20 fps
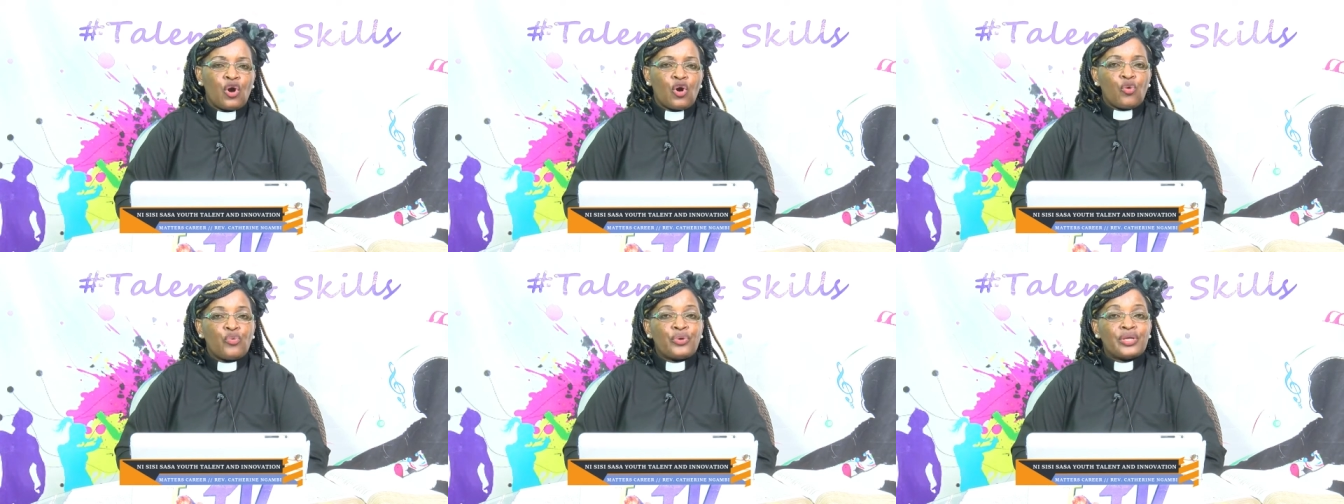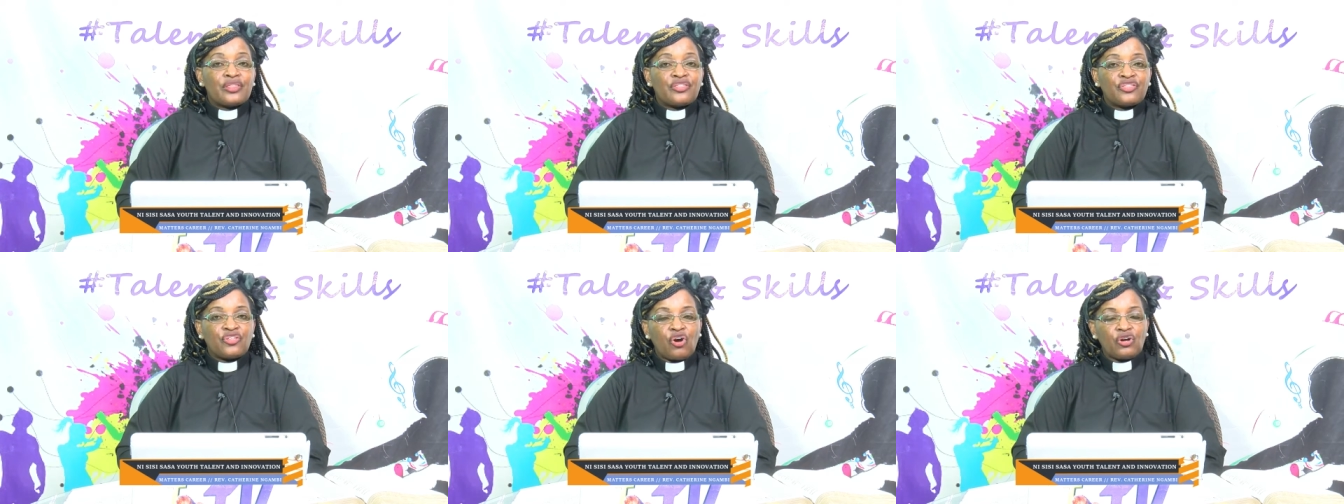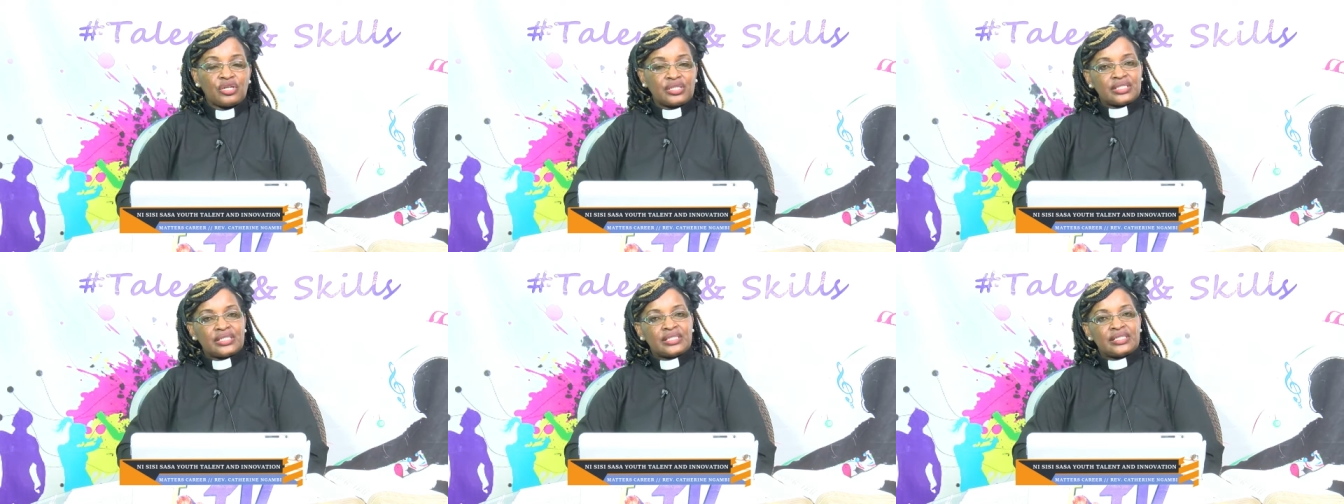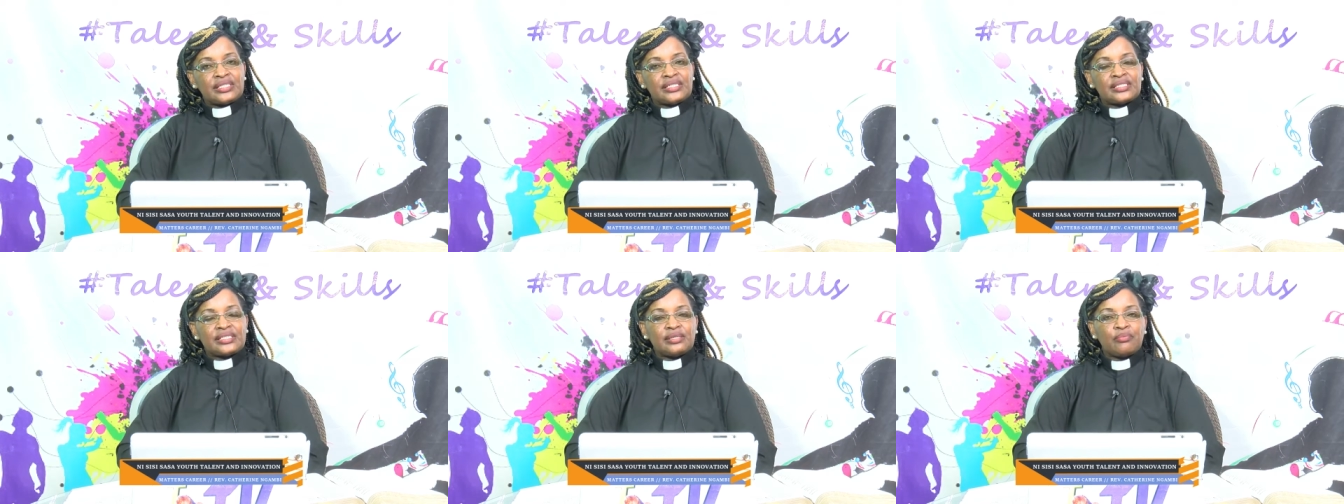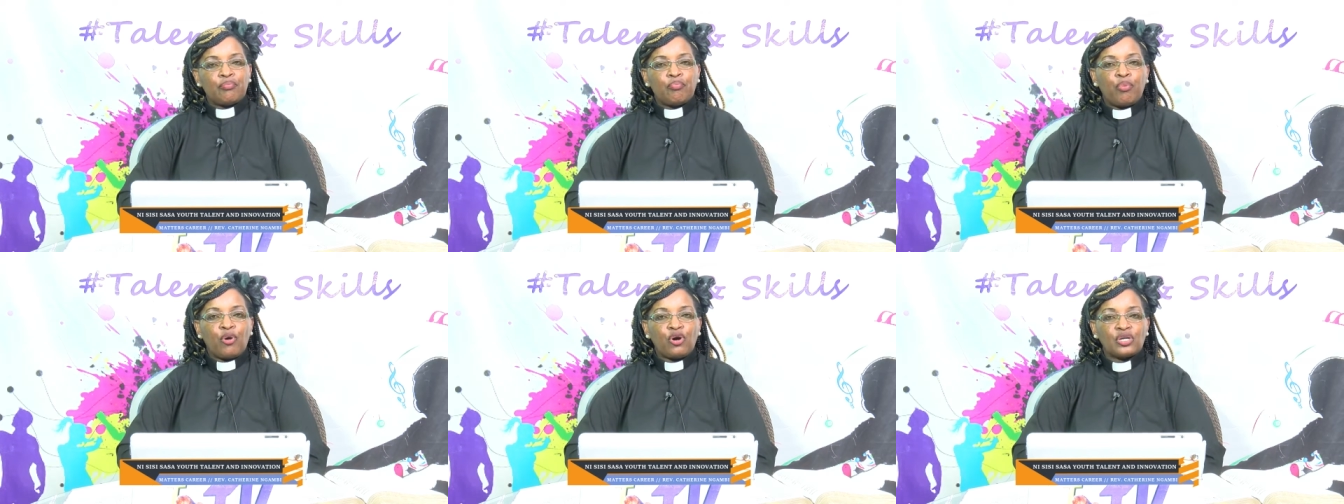we thought it is
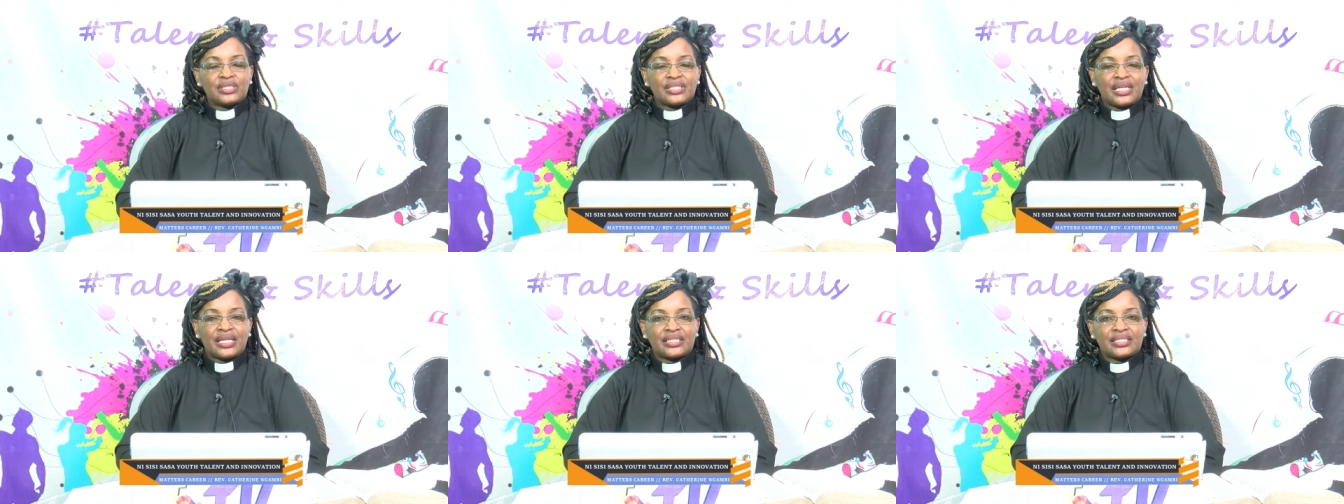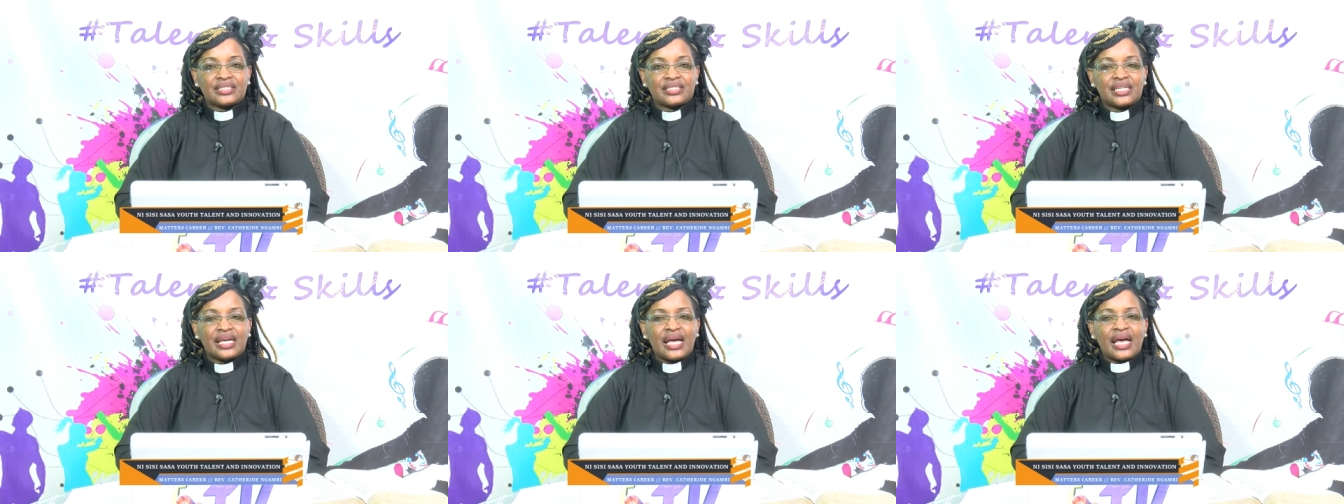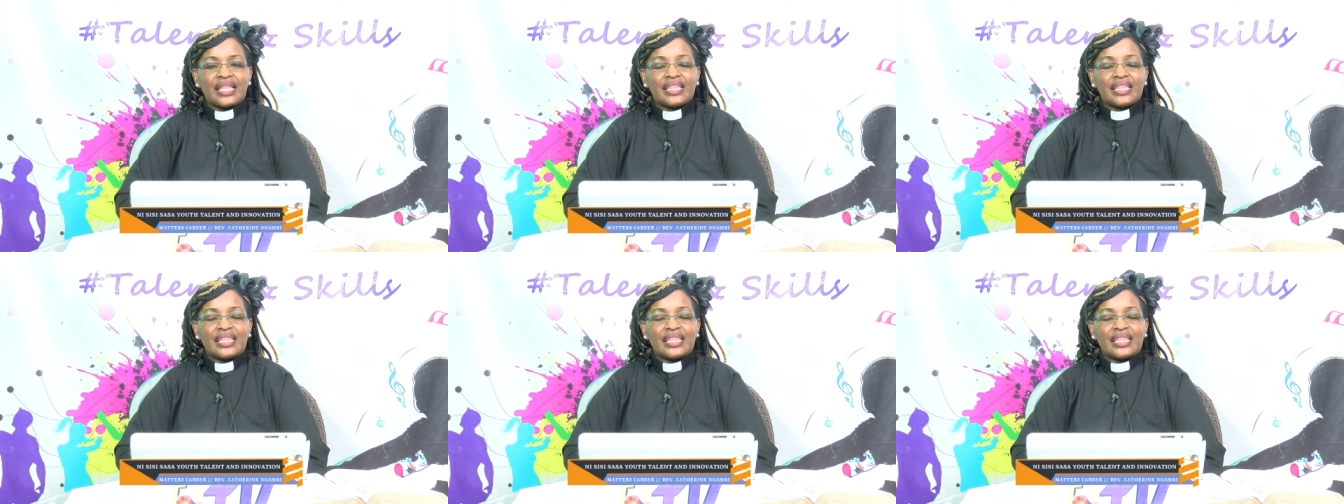important